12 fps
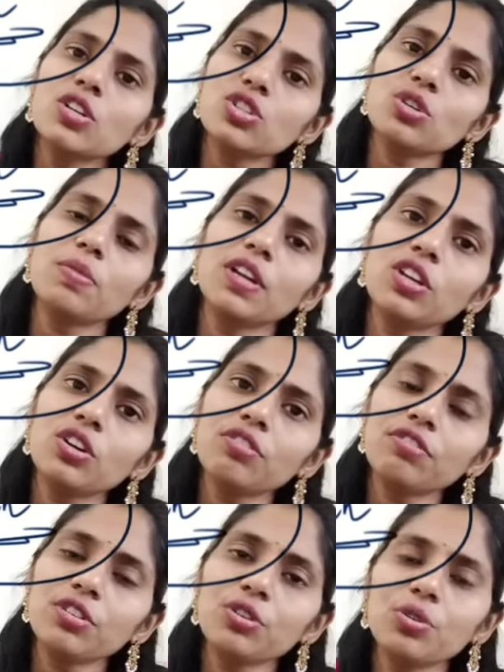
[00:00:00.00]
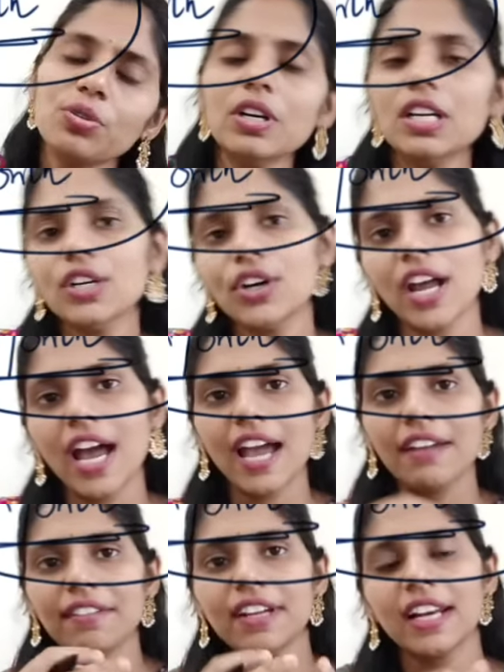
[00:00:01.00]
so many of you or
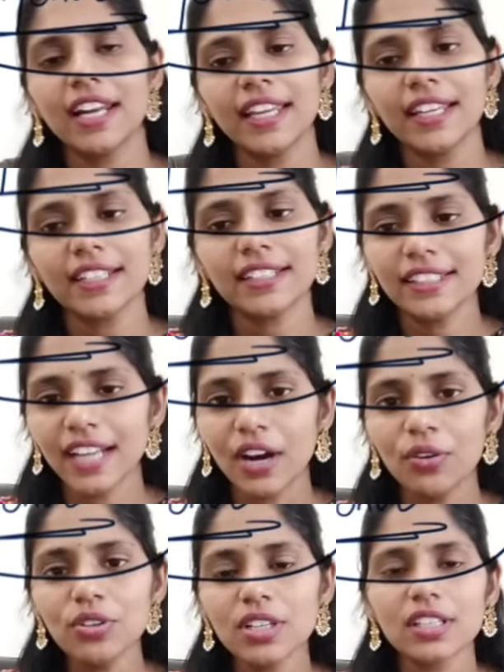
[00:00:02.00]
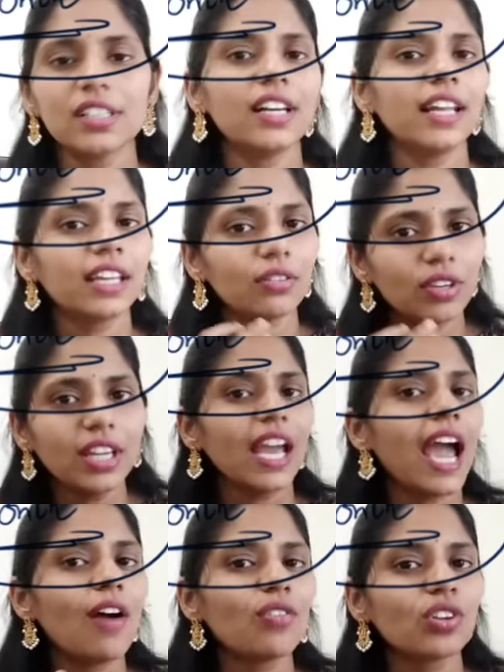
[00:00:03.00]
having like doubt like we
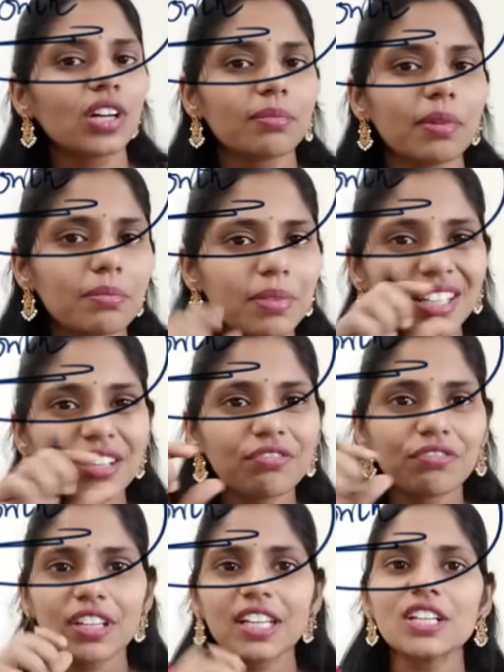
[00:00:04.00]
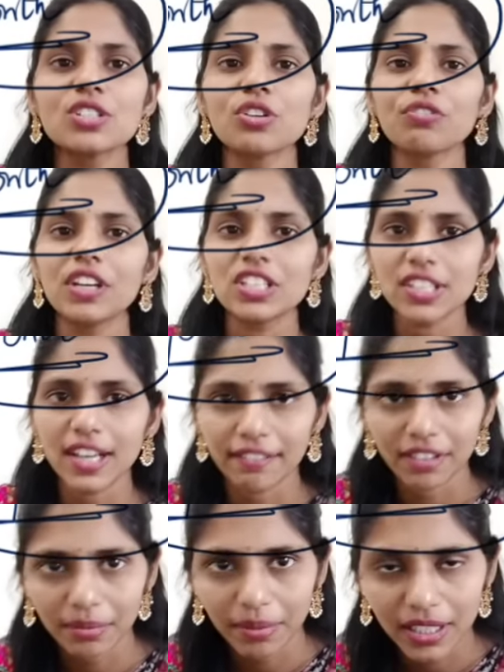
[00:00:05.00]
have to remember the figures of each and
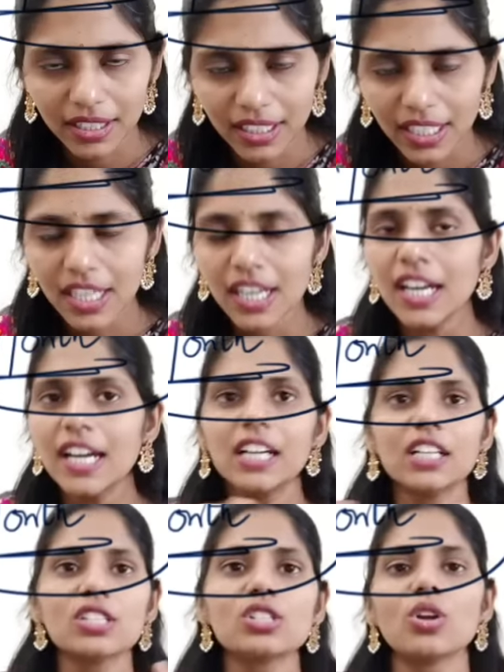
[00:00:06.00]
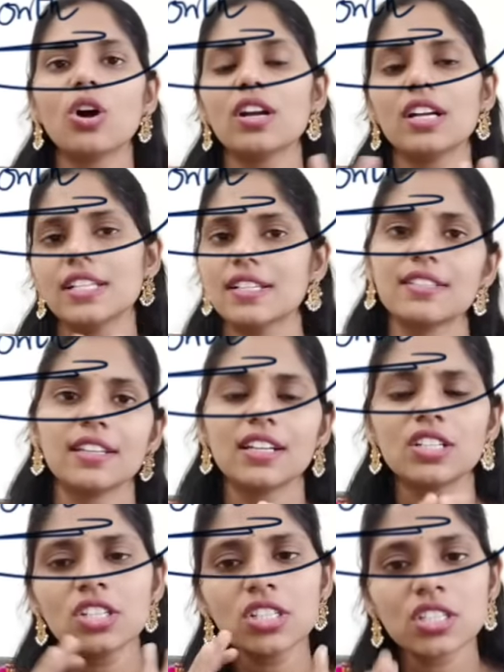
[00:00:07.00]
every month it is not necessary
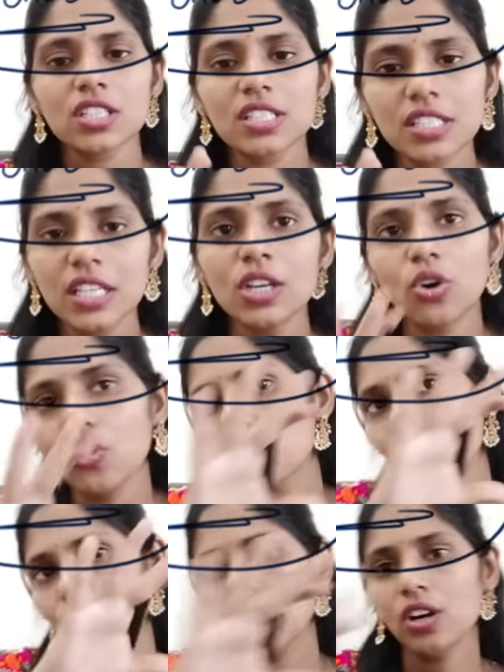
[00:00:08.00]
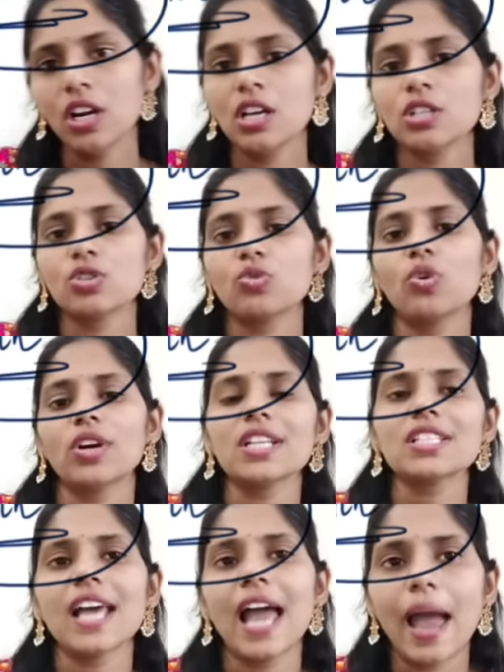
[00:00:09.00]
just see overall so what
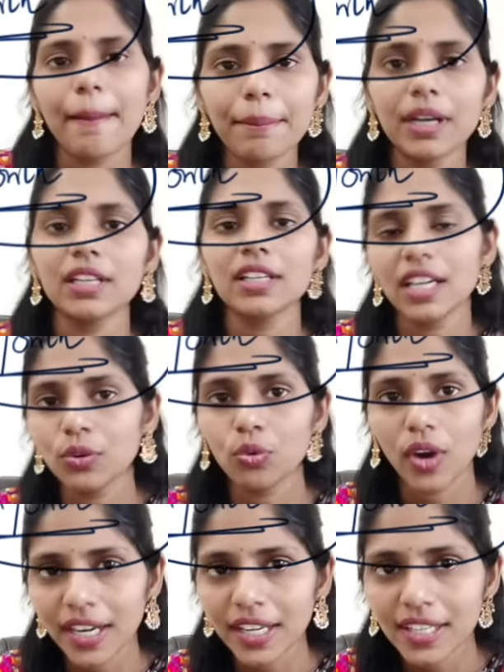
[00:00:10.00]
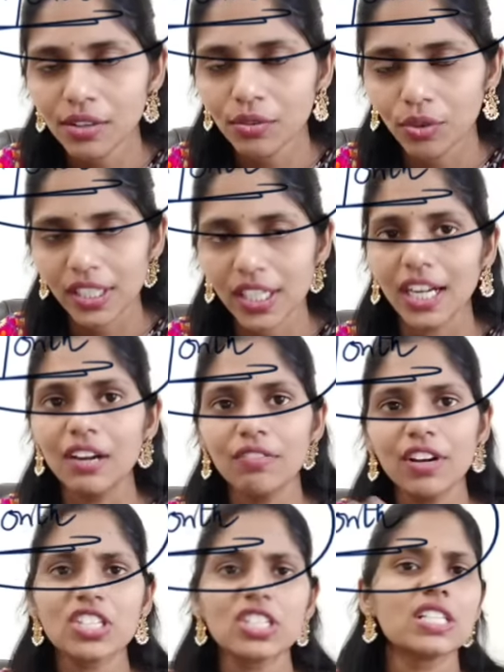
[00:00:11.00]
is happening in one year whether
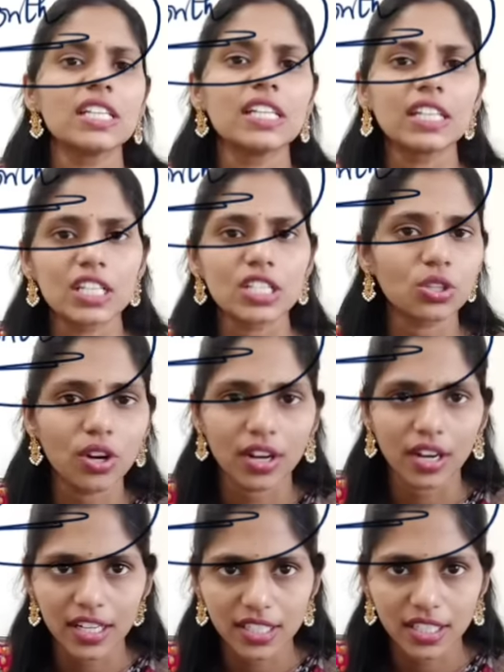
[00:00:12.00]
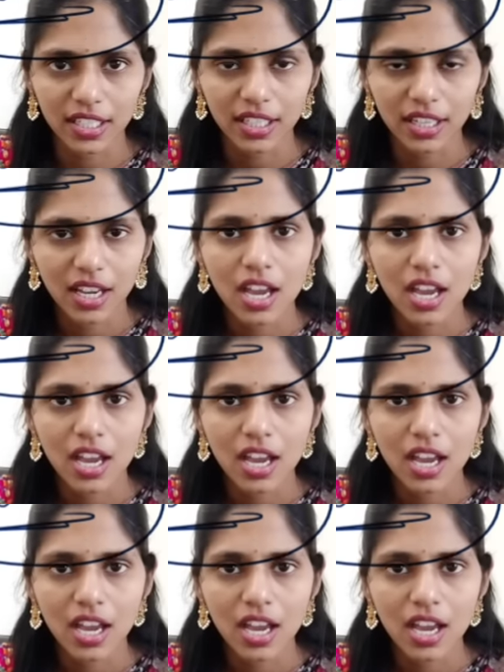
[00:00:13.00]
inflation is increasing or rising